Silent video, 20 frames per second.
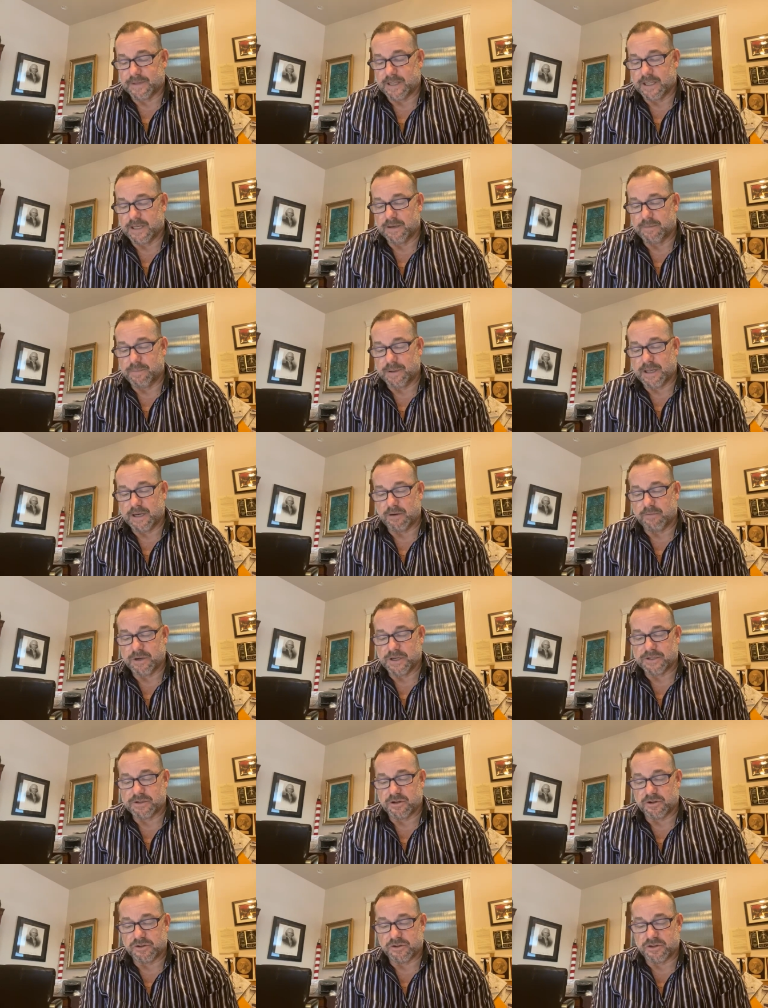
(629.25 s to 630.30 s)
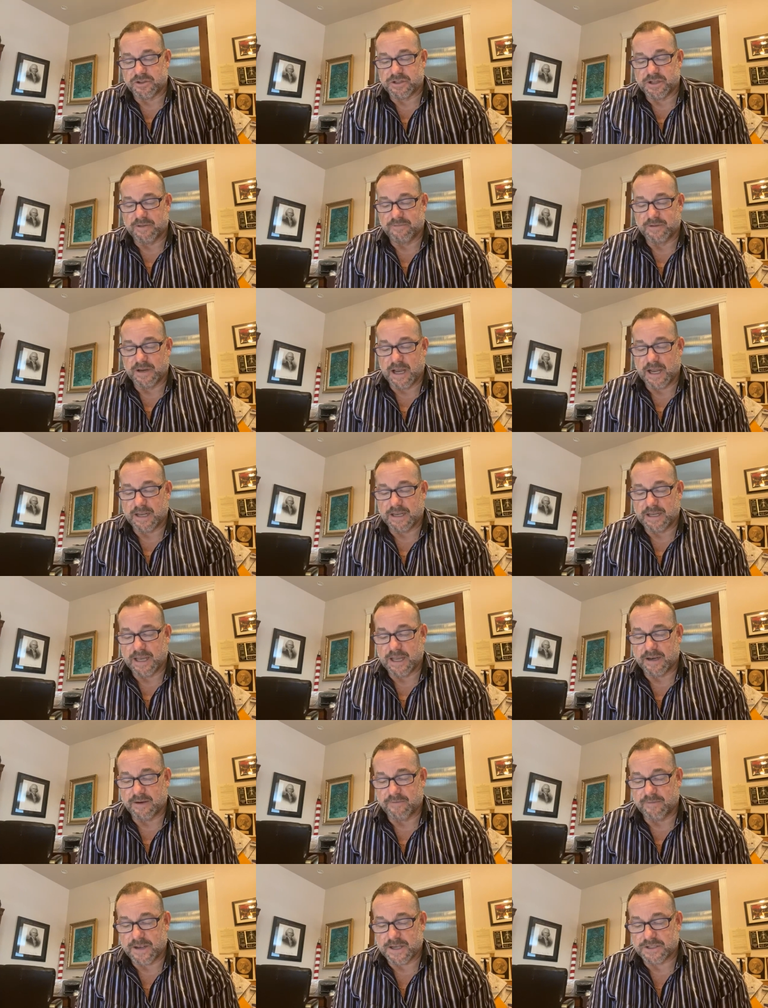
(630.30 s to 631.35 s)
Independent researchers have not
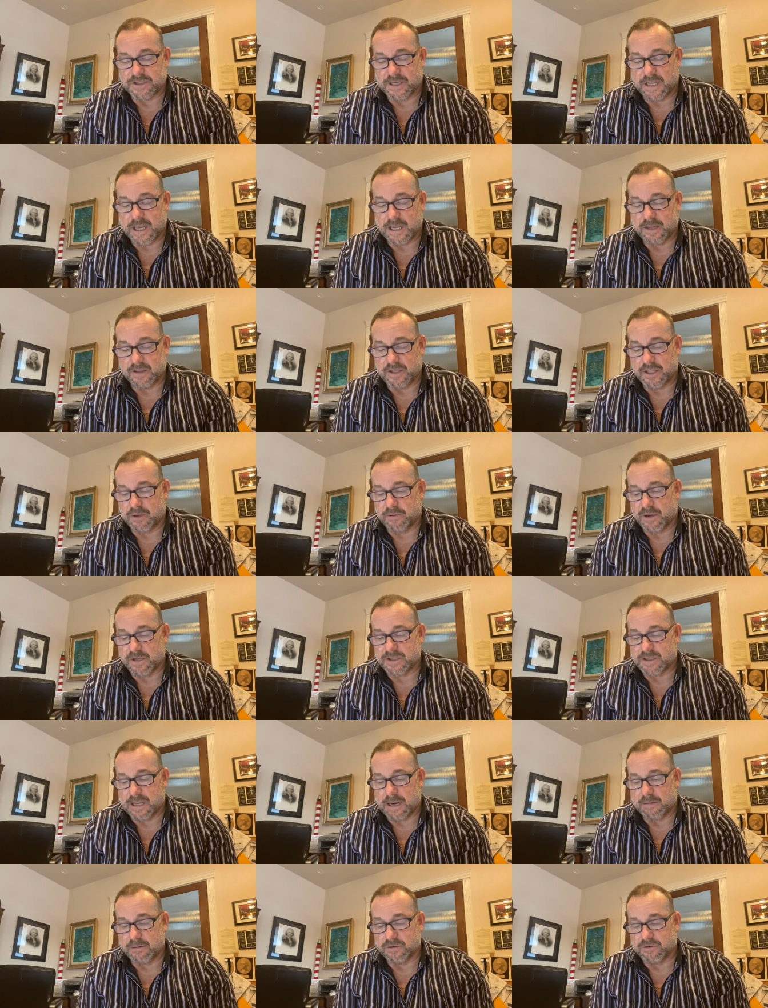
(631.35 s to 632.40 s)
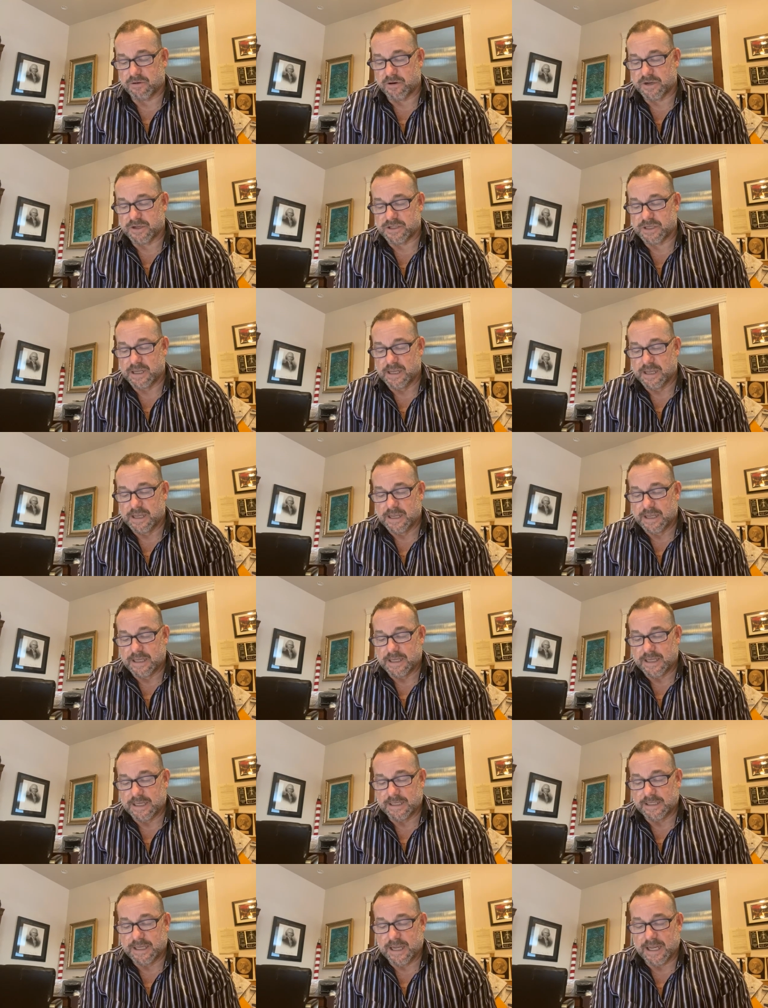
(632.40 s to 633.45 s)
yet investigated the U.S. laboratories
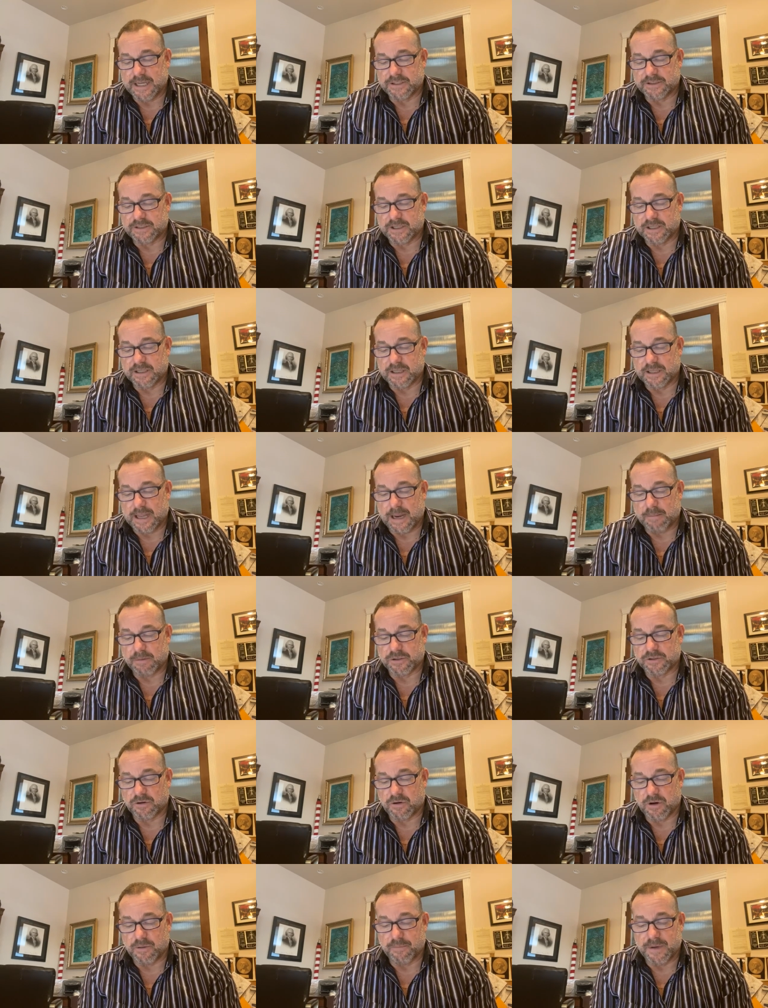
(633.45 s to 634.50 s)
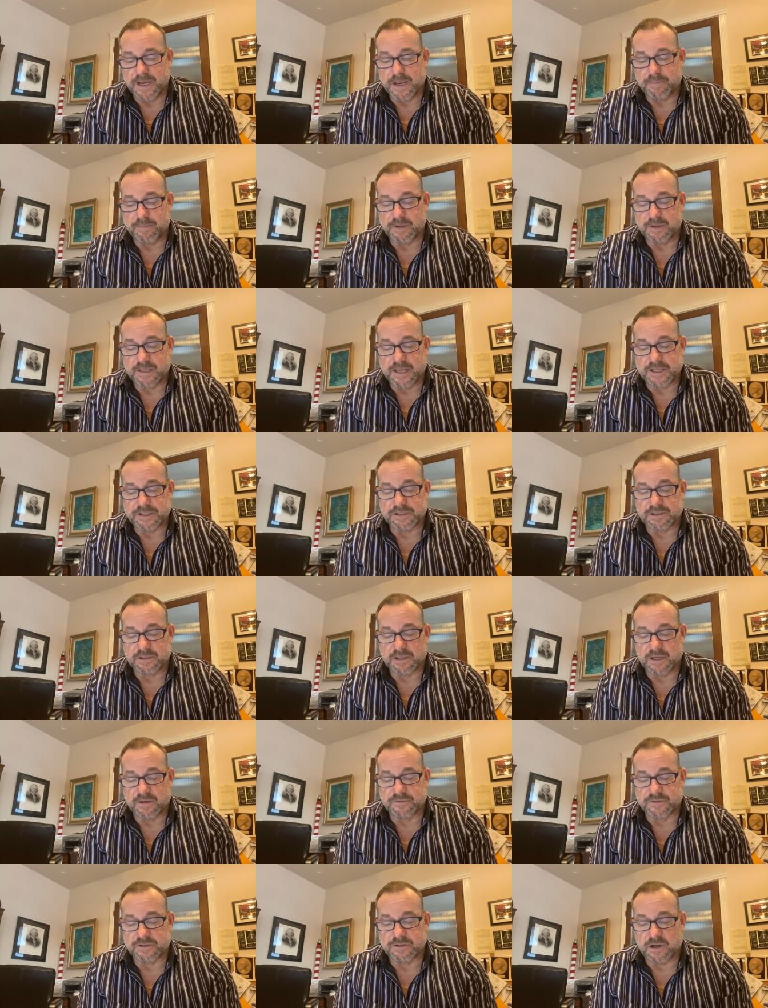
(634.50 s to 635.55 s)
engaged in the laboratory manipulation
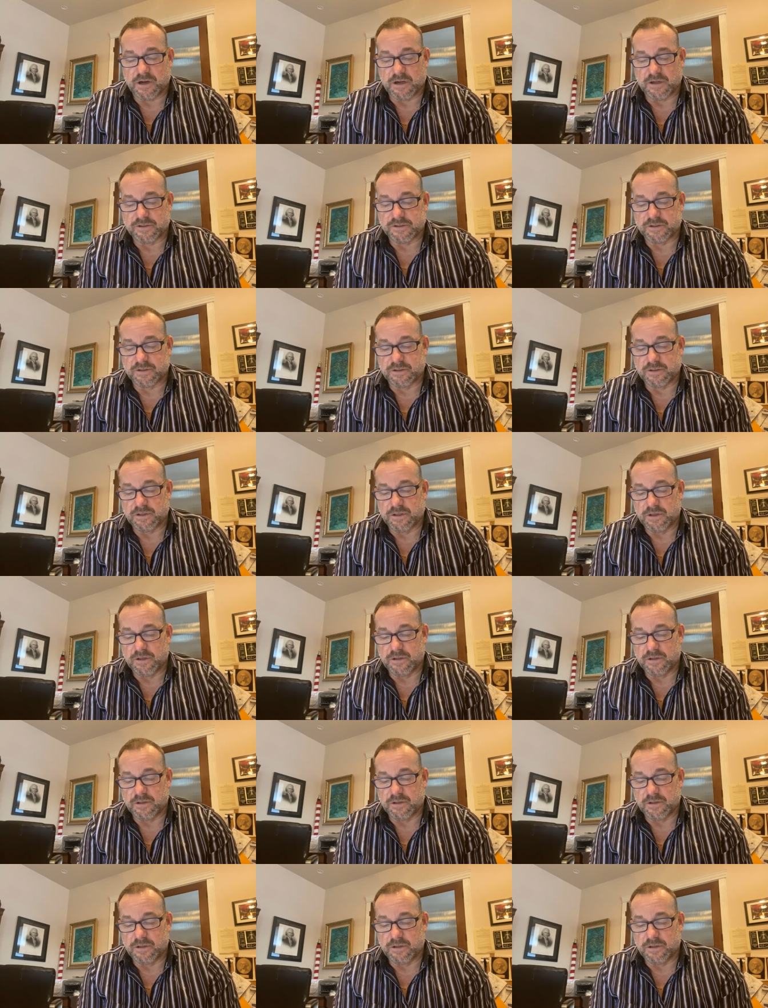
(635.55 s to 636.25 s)
of SARS